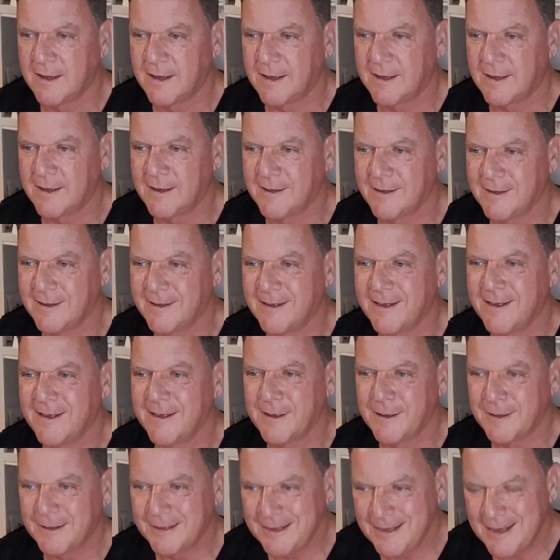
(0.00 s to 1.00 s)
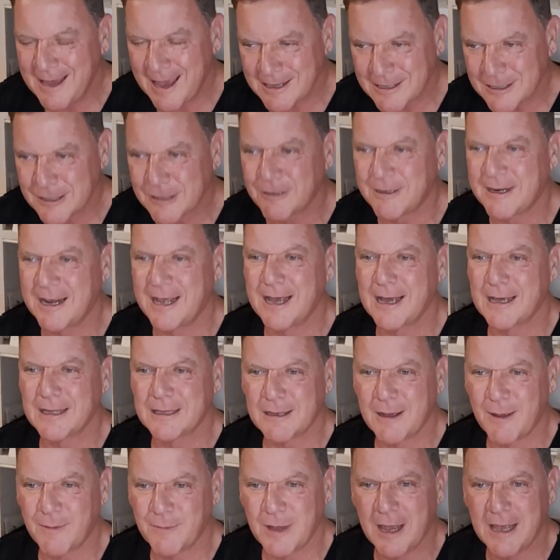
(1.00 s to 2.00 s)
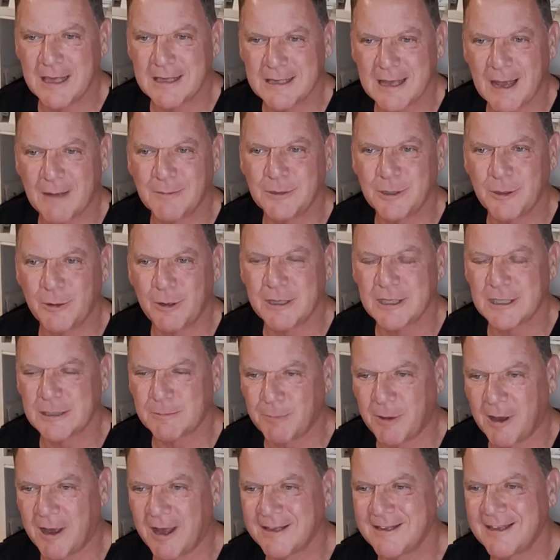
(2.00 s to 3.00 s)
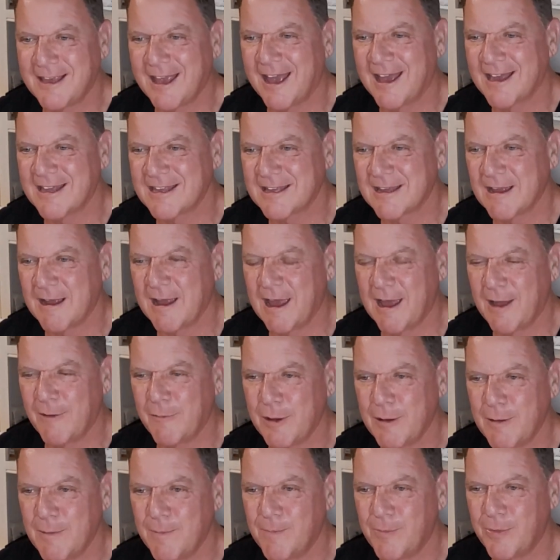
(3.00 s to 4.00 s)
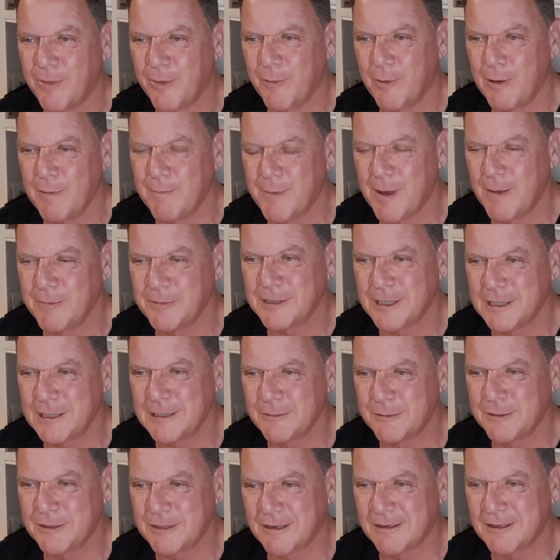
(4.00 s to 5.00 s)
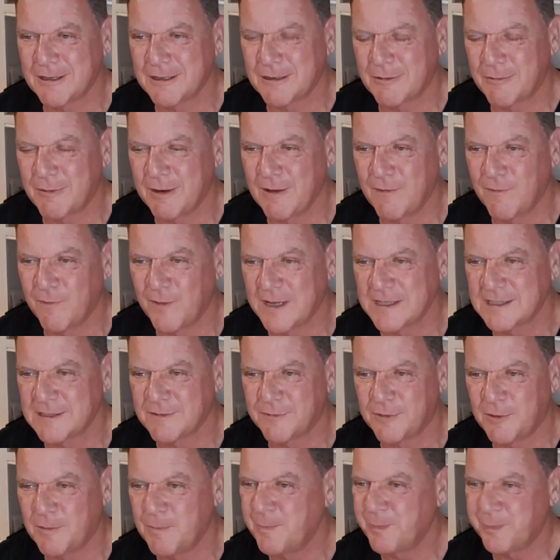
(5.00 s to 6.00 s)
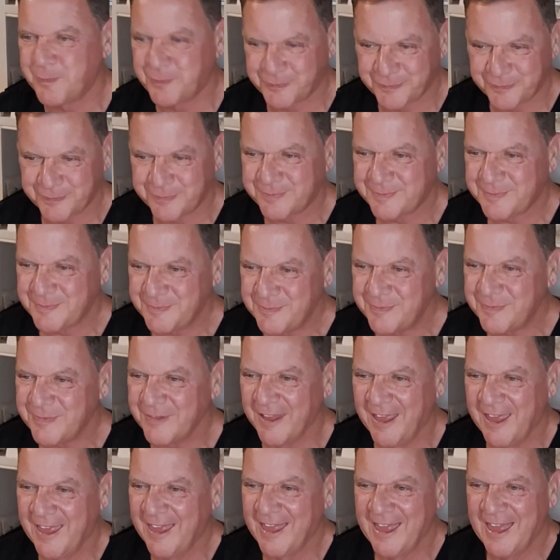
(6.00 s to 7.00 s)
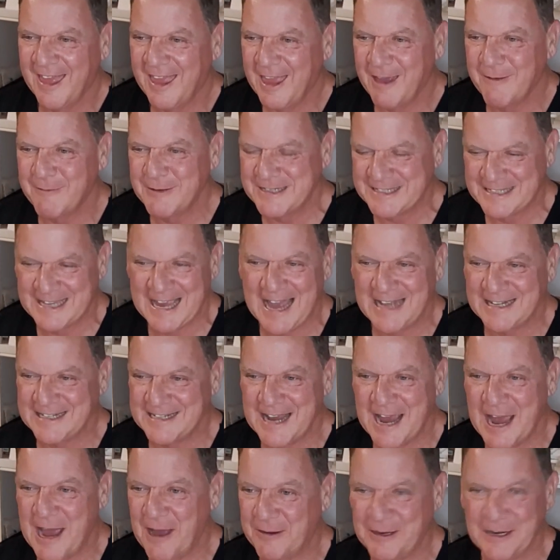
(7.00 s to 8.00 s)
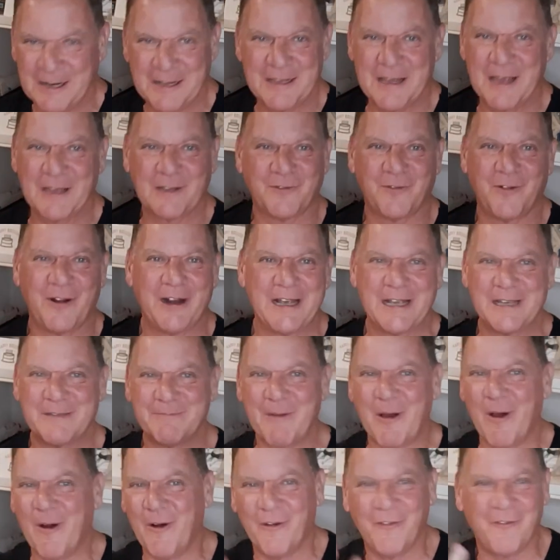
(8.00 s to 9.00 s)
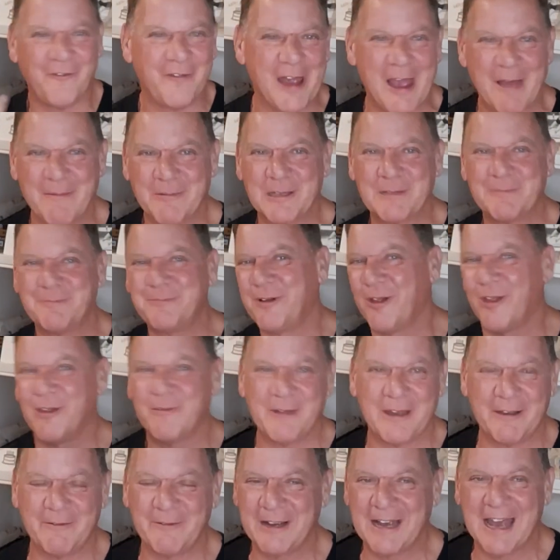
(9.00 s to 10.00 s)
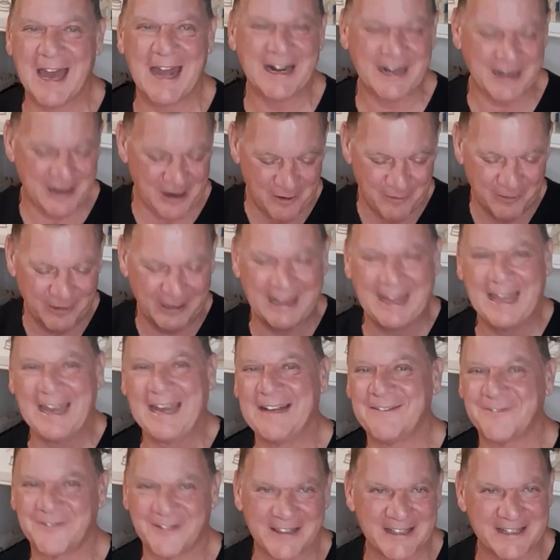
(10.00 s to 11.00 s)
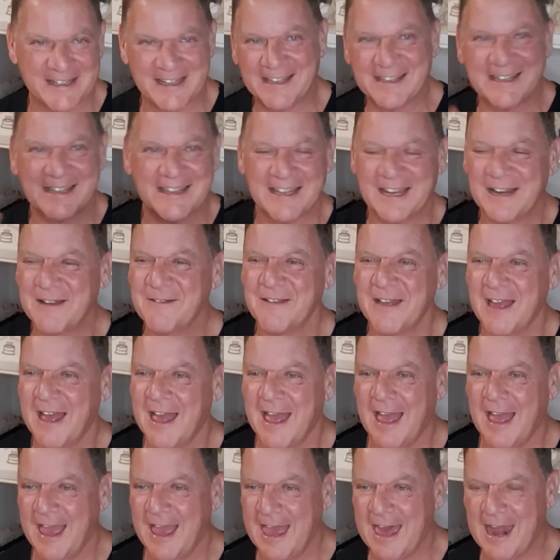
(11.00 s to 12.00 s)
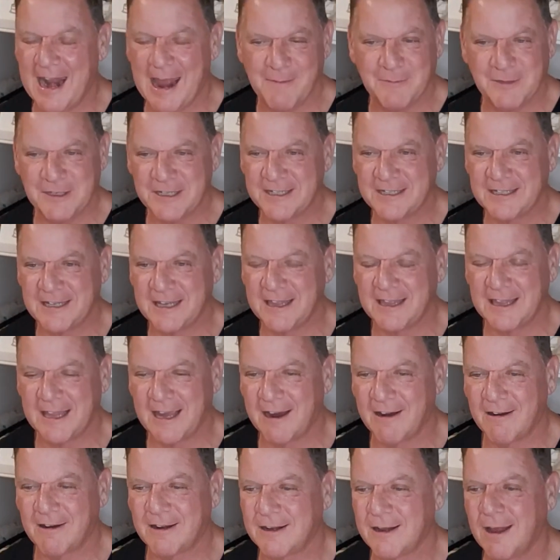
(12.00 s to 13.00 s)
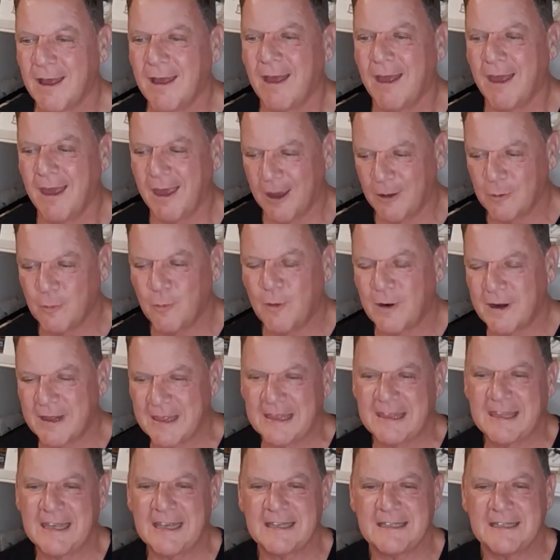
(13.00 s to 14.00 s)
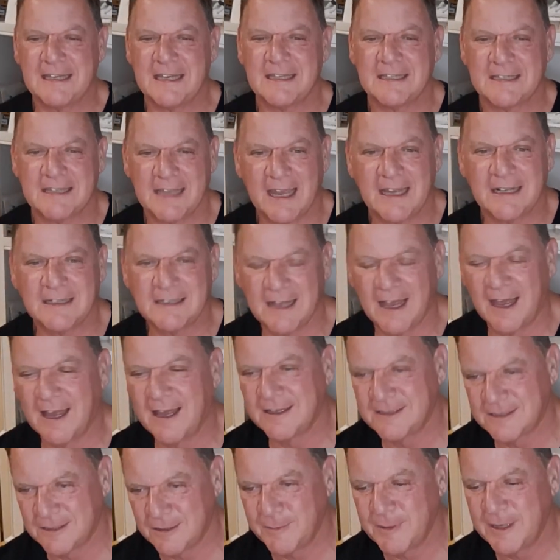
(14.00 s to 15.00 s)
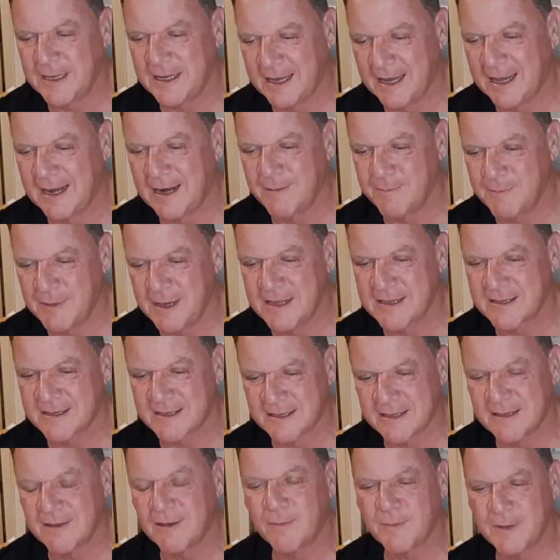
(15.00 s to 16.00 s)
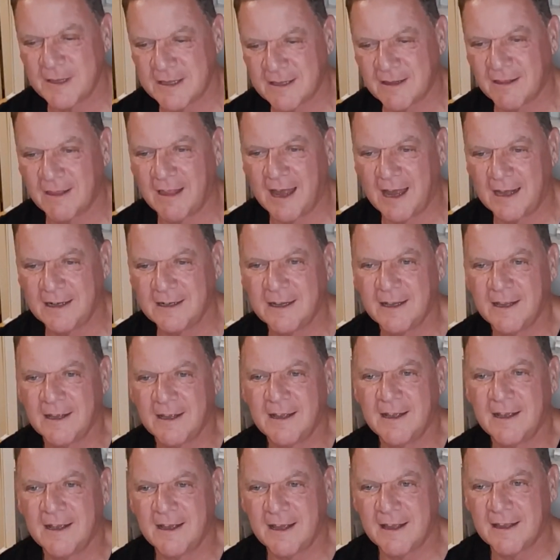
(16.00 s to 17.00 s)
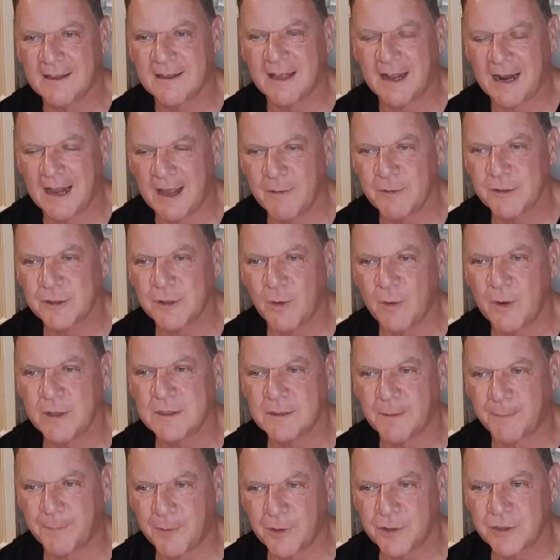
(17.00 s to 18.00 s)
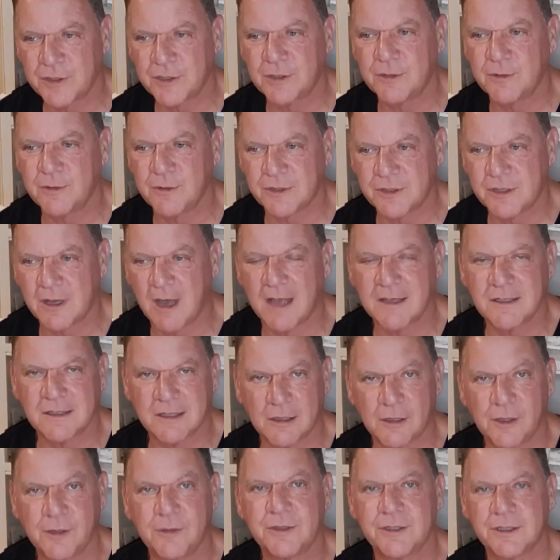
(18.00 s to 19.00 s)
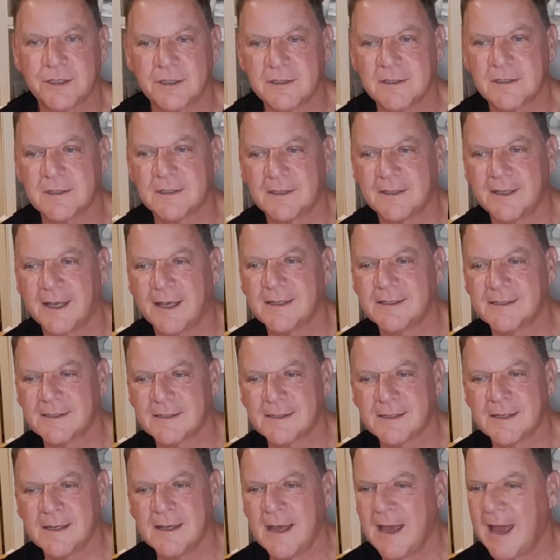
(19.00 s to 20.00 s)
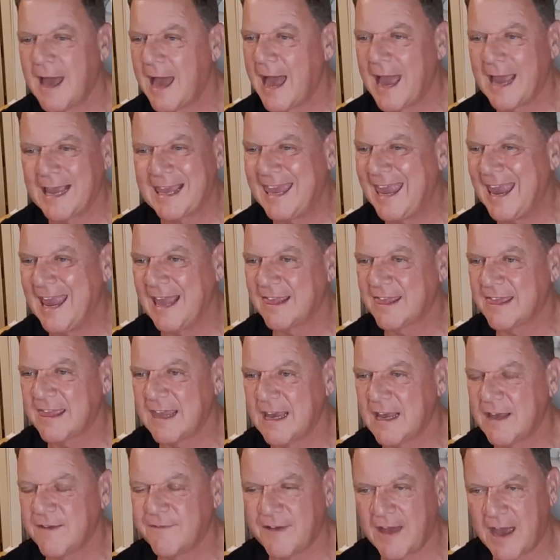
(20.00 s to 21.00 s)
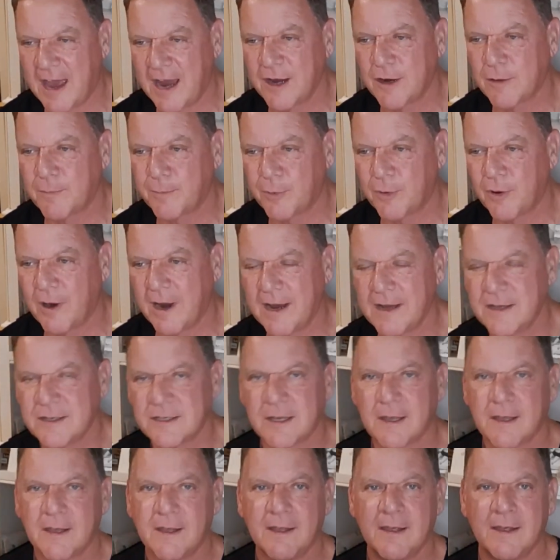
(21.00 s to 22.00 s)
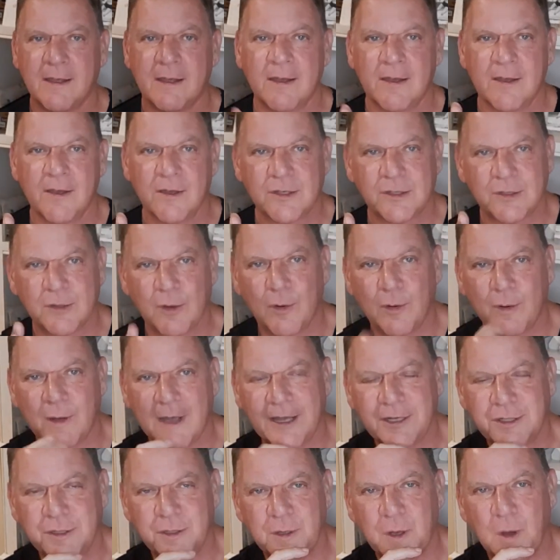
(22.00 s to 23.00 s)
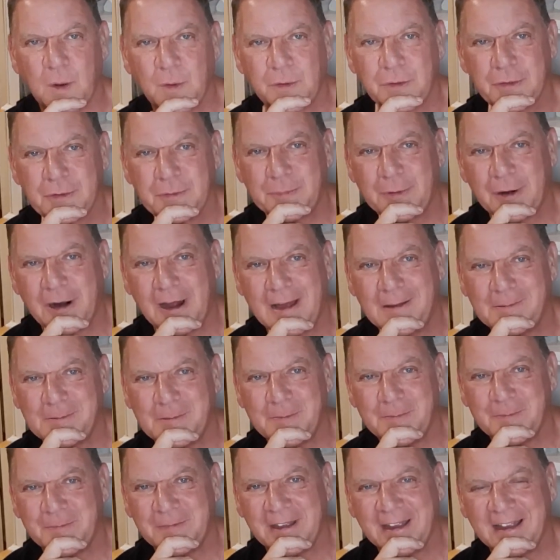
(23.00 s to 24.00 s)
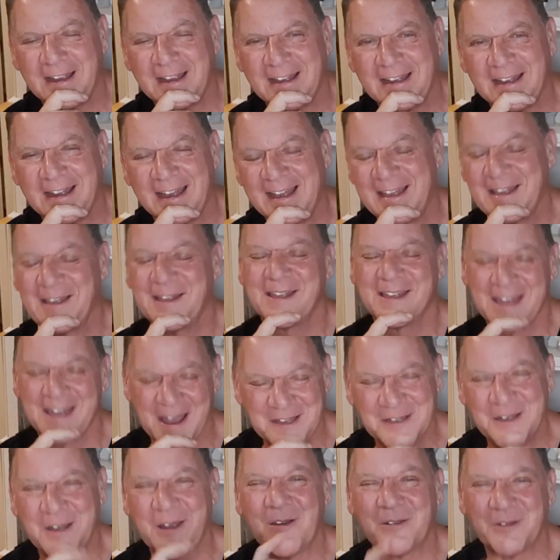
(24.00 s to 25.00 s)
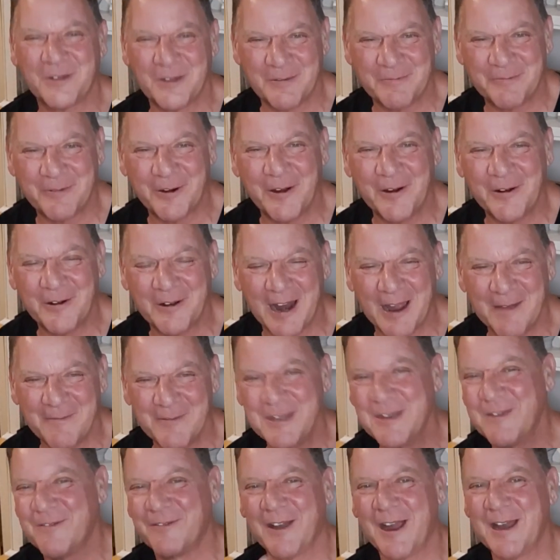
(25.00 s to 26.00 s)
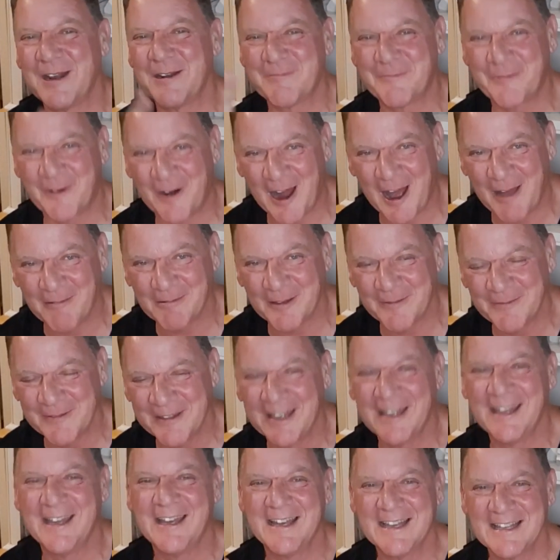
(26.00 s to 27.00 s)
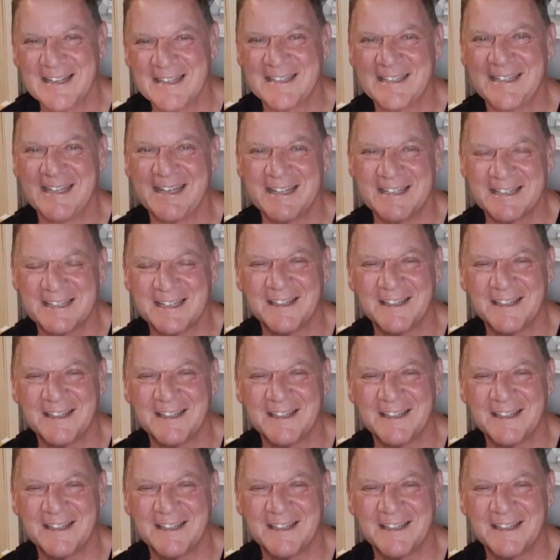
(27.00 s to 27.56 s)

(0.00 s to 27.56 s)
uh, yesterday as I'm, as I'm doing this podcast. Uh, we, we bumped into each other at the Greek Festival, and we sat down, and it's funny because my whole family's pulling me, we got to go, we're late for this other thing. And I'm just sitting there, and, and one of the things he said uh, to me, and it means still means a lot, is that I was always a person who sought solutions, and that's, I can't think of higher praise. So as you go through the problem, as you go through the program and you find a problem, seek